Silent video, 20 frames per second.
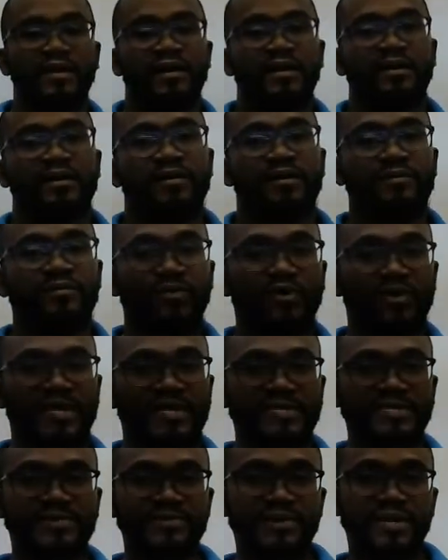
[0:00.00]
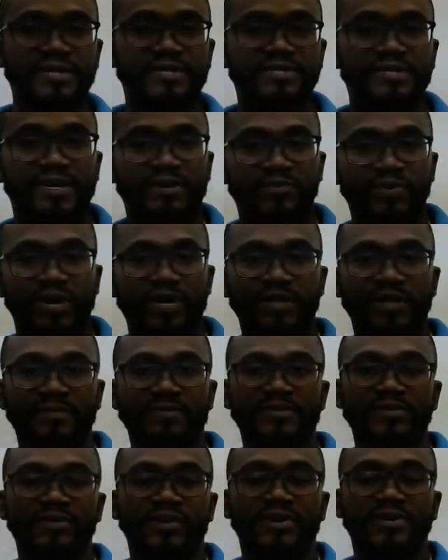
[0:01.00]
Good morning, students, and welcome
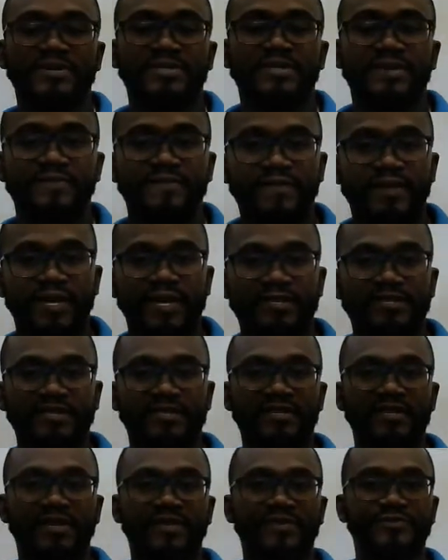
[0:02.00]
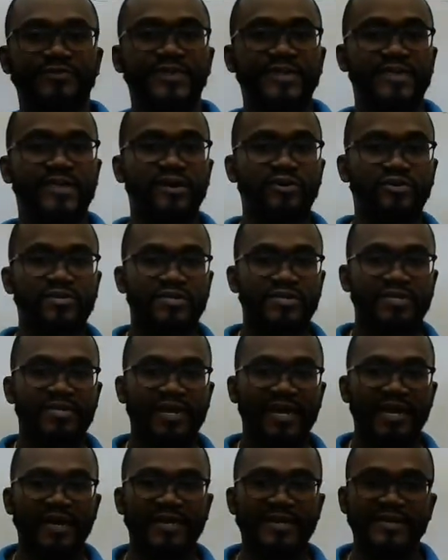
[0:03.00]
to our CBNG
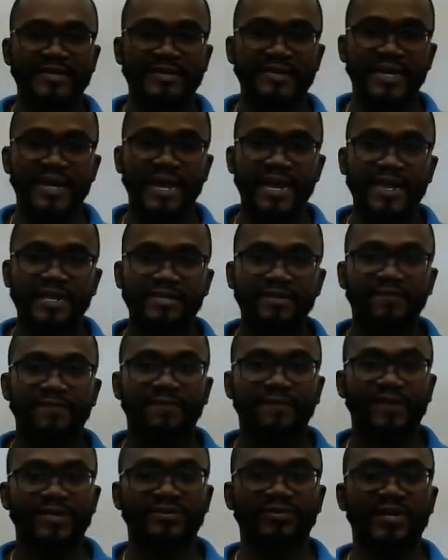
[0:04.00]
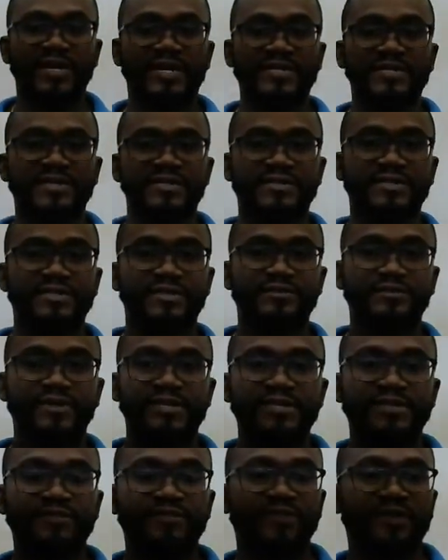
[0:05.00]
3009 video lecture
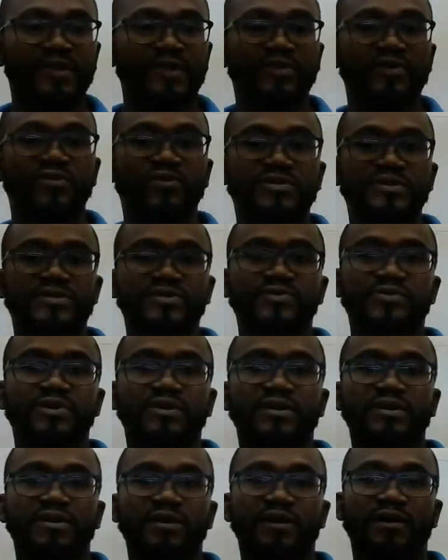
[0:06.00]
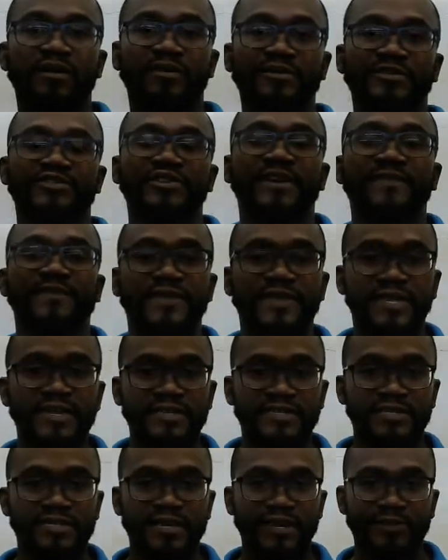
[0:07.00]
series for the coursework on traffic
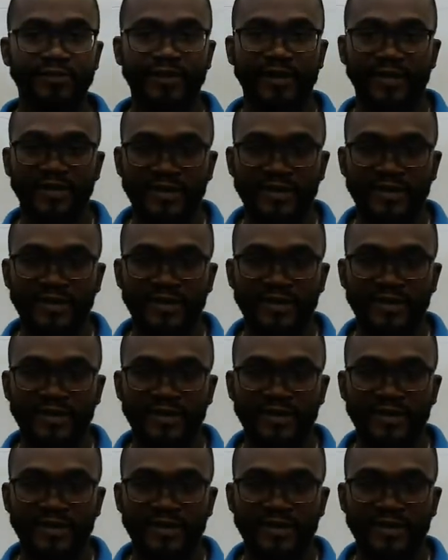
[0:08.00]
engineering.